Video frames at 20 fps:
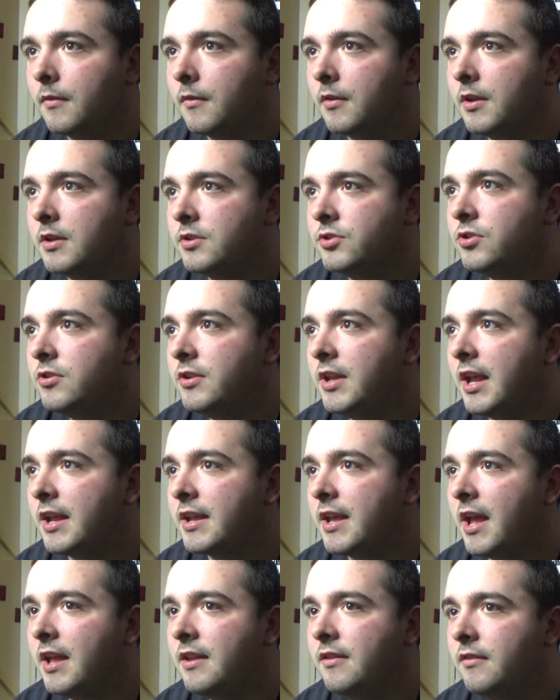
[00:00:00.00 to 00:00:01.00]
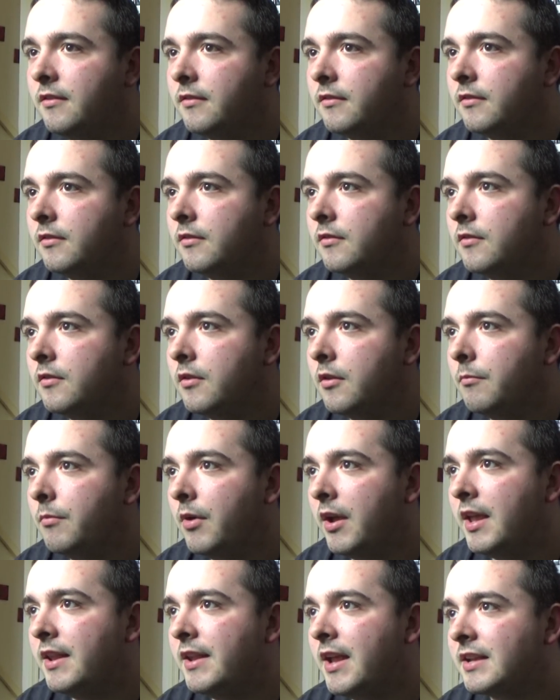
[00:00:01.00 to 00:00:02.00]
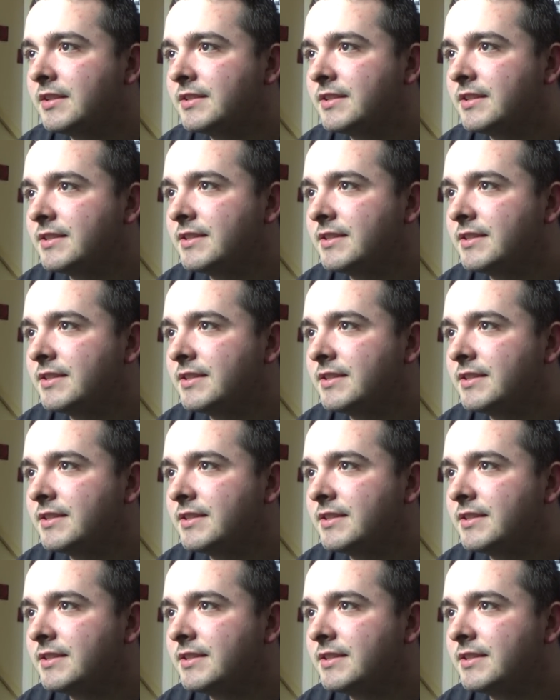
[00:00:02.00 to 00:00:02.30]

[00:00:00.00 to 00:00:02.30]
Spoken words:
He's done it again. But Iniesta